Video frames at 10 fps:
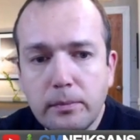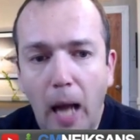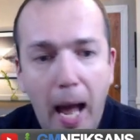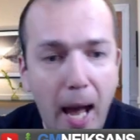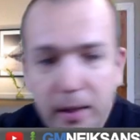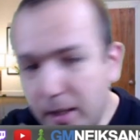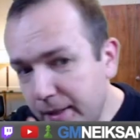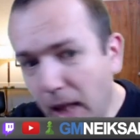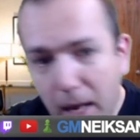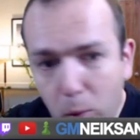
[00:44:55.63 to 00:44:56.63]
and he's
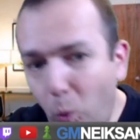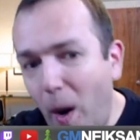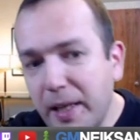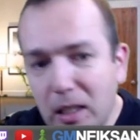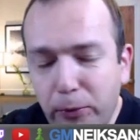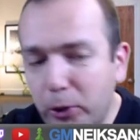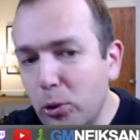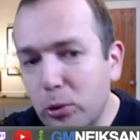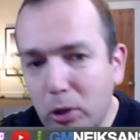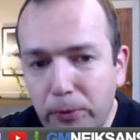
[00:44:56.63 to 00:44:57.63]
like waiting for
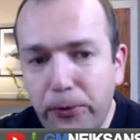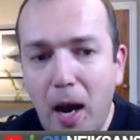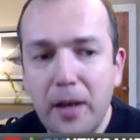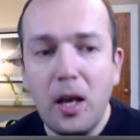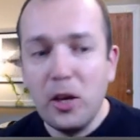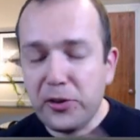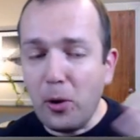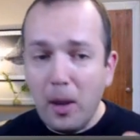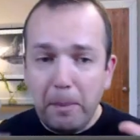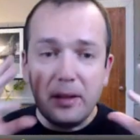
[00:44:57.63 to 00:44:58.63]
you to define. So,
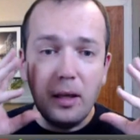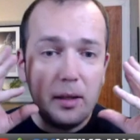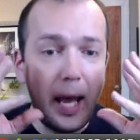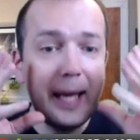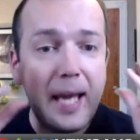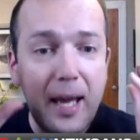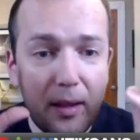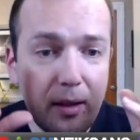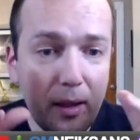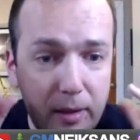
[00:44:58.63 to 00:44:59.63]
but
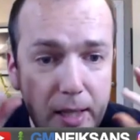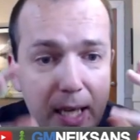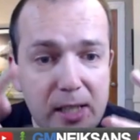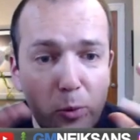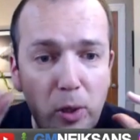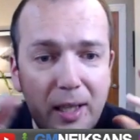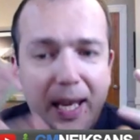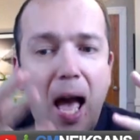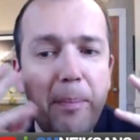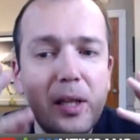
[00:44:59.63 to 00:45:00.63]
again, this will
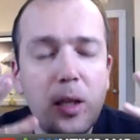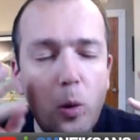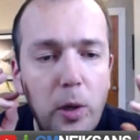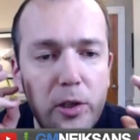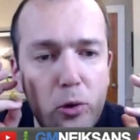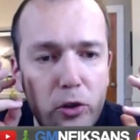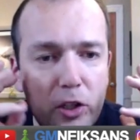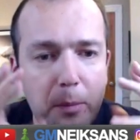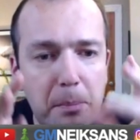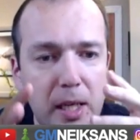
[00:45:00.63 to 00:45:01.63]
happen when you're
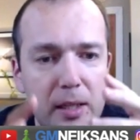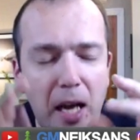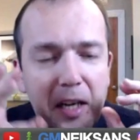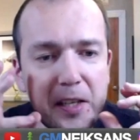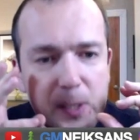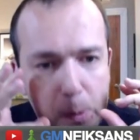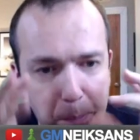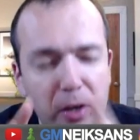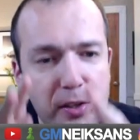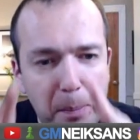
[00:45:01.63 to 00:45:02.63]
gonna meet an
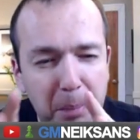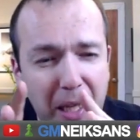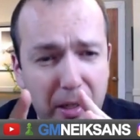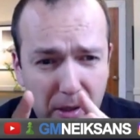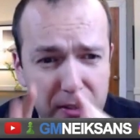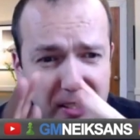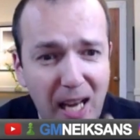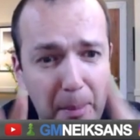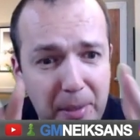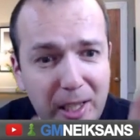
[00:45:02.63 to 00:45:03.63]
experienced player,
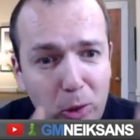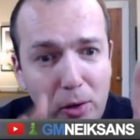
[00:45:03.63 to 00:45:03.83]
somebody who